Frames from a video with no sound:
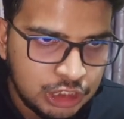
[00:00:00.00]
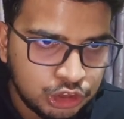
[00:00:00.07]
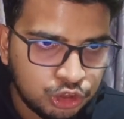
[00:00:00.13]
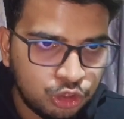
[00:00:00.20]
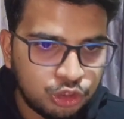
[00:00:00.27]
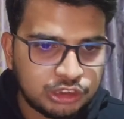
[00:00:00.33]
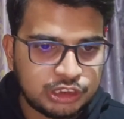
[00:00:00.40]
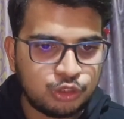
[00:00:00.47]

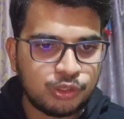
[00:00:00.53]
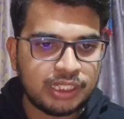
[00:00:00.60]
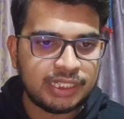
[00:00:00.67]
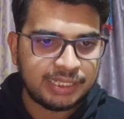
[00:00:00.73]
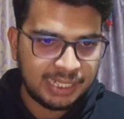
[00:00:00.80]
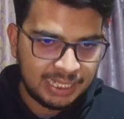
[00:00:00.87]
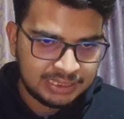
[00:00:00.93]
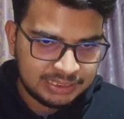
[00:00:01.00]
So
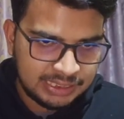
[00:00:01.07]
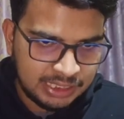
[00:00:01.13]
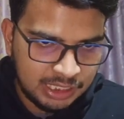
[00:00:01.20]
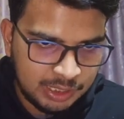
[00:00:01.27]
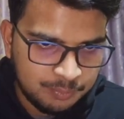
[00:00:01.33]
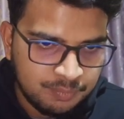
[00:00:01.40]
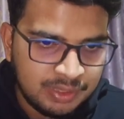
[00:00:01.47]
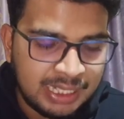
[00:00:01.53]
Chigorin takes
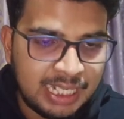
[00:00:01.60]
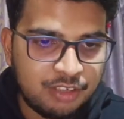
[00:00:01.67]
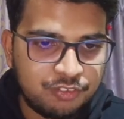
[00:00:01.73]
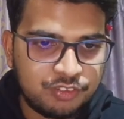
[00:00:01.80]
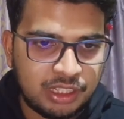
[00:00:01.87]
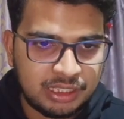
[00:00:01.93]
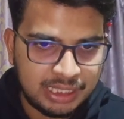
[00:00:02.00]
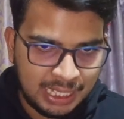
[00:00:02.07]
here, and
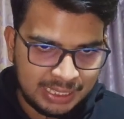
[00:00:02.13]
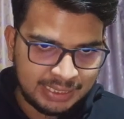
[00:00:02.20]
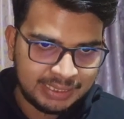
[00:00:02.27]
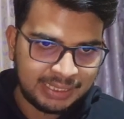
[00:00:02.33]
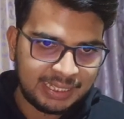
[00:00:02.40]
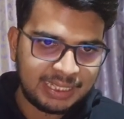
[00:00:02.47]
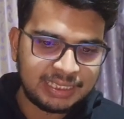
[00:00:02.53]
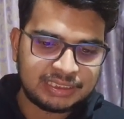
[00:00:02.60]
after
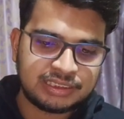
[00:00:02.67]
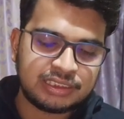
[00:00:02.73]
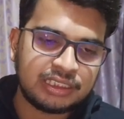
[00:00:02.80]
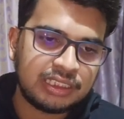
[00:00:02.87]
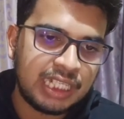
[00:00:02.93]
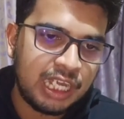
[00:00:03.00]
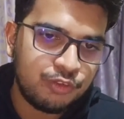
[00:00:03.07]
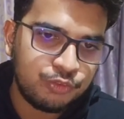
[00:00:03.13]
knight takes,
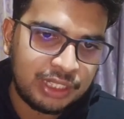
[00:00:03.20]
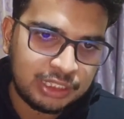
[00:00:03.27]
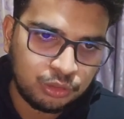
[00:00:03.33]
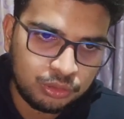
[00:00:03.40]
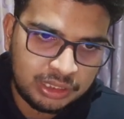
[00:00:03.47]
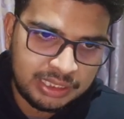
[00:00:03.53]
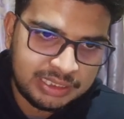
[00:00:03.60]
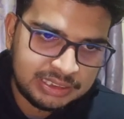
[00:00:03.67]
now you can
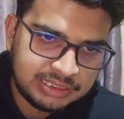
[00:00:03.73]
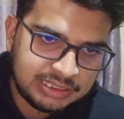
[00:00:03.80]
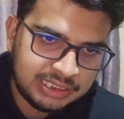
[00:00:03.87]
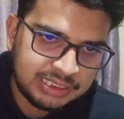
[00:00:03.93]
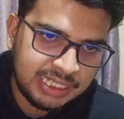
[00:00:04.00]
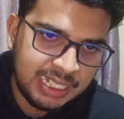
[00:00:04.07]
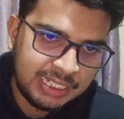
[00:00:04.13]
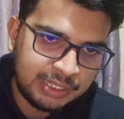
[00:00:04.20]
already
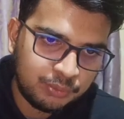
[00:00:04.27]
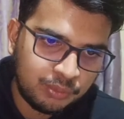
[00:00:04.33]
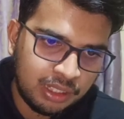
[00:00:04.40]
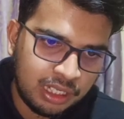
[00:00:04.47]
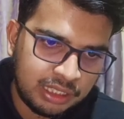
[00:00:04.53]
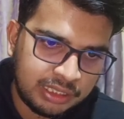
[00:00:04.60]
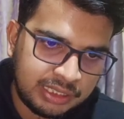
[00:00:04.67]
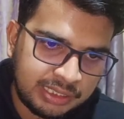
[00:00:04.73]
see that you
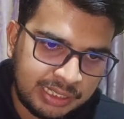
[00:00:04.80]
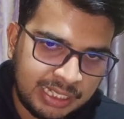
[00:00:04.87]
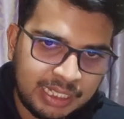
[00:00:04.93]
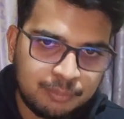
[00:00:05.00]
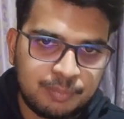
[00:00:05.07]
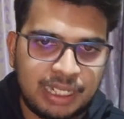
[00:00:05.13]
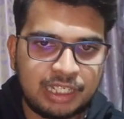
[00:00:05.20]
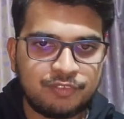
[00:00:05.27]
can't
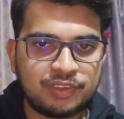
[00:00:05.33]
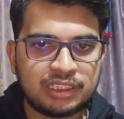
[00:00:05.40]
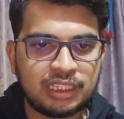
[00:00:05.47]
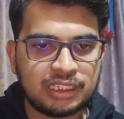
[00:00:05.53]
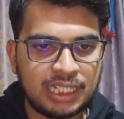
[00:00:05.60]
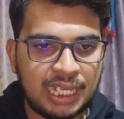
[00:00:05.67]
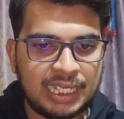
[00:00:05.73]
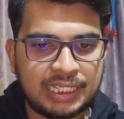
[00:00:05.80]
take back with
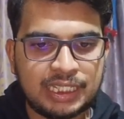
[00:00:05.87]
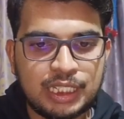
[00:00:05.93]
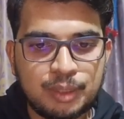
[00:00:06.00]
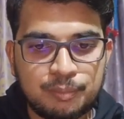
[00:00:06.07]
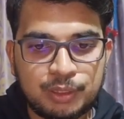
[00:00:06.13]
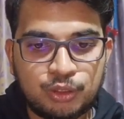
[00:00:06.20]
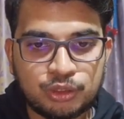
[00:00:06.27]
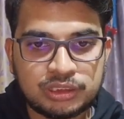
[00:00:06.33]
the knight,
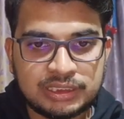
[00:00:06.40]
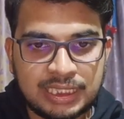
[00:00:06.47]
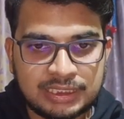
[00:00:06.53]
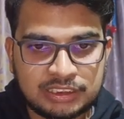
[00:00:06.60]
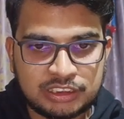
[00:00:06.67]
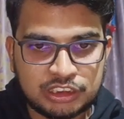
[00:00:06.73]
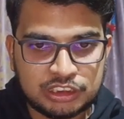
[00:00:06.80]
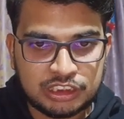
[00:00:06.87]
because
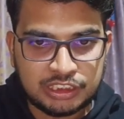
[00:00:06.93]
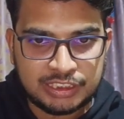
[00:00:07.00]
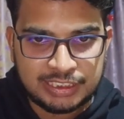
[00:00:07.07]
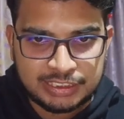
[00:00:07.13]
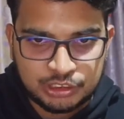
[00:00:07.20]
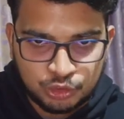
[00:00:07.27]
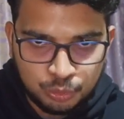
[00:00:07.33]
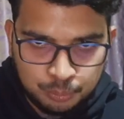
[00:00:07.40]
that just
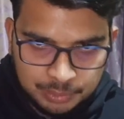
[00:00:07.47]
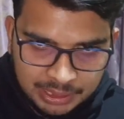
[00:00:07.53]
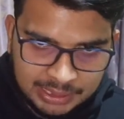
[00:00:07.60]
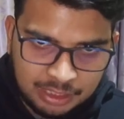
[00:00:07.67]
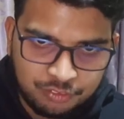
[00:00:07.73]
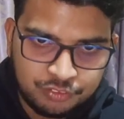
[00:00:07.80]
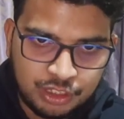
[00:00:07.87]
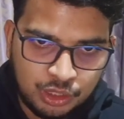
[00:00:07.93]
leads to mate
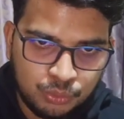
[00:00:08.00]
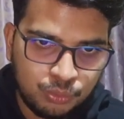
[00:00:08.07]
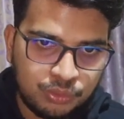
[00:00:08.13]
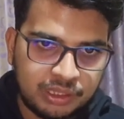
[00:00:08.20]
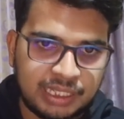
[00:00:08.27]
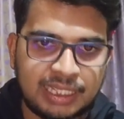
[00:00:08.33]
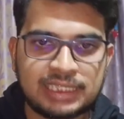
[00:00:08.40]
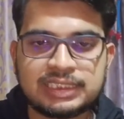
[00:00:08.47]
after
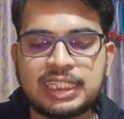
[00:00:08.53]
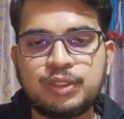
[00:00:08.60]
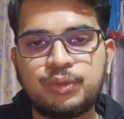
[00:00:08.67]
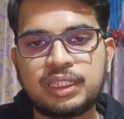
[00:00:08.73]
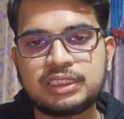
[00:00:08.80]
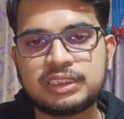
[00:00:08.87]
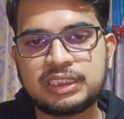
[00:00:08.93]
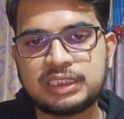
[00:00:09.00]
rook takes, and you
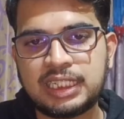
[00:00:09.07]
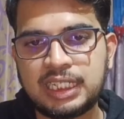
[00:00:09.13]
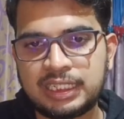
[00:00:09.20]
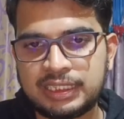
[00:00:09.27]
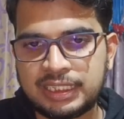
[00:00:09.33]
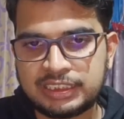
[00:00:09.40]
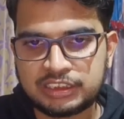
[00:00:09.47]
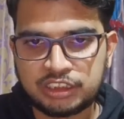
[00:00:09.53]
can see
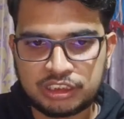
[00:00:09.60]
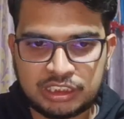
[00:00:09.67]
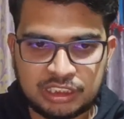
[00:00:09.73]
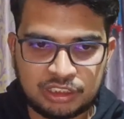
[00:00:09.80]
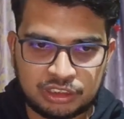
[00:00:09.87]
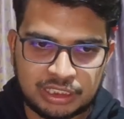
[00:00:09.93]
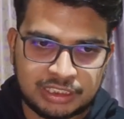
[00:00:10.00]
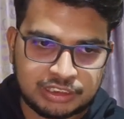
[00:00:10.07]
that
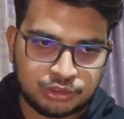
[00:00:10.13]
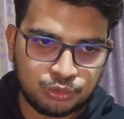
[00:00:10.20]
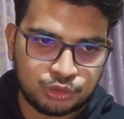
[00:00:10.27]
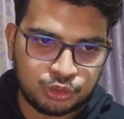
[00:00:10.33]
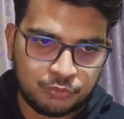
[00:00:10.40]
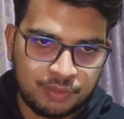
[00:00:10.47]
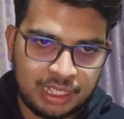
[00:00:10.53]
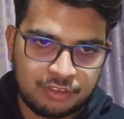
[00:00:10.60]
there is no
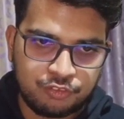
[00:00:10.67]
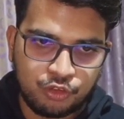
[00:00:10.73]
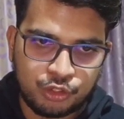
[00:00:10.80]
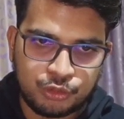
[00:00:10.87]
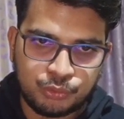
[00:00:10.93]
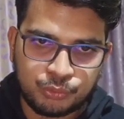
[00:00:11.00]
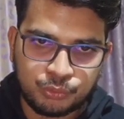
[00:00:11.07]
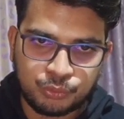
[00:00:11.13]
square for
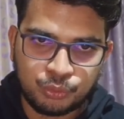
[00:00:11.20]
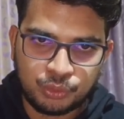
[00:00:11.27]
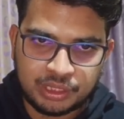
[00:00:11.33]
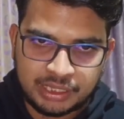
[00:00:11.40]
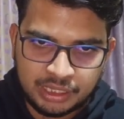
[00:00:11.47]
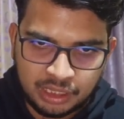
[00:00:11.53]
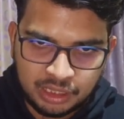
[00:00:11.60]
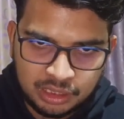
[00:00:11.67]
you to go
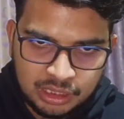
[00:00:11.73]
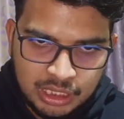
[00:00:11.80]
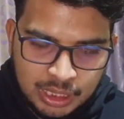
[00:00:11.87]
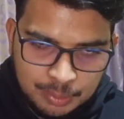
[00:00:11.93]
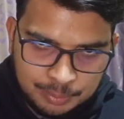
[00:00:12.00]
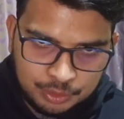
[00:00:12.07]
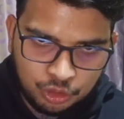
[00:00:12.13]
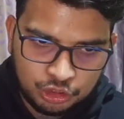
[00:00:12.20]
here
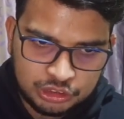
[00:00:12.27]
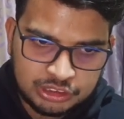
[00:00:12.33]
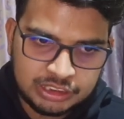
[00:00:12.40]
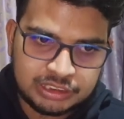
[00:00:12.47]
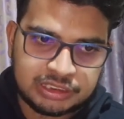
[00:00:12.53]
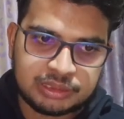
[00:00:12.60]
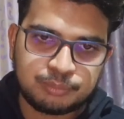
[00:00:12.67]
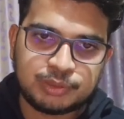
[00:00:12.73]
because
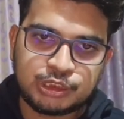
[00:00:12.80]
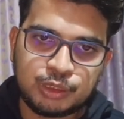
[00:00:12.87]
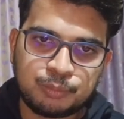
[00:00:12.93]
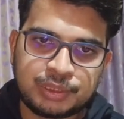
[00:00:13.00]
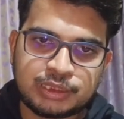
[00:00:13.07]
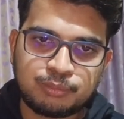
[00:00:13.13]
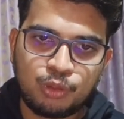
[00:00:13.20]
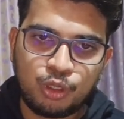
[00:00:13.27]
this
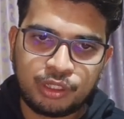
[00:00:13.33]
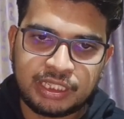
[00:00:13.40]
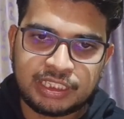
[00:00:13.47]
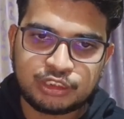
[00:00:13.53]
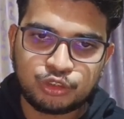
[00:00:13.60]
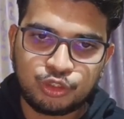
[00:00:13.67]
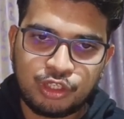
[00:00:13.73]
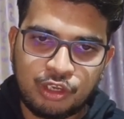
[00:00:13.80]
bishop is
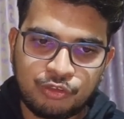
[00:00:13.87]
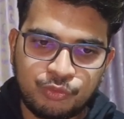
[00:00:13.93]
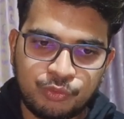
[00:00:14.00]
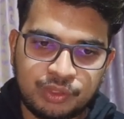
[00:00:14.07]
blocking, so you have